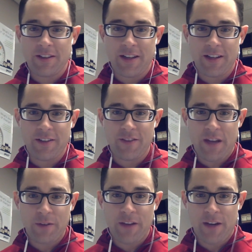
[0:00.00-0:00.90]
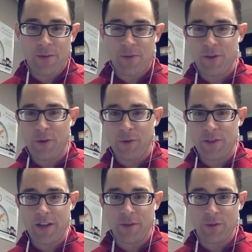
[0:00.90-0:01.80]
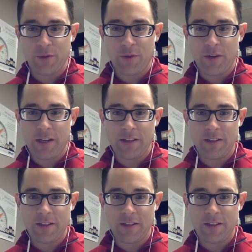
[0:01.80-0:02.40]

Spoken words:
kind of nail down with the neuroskeletal screen.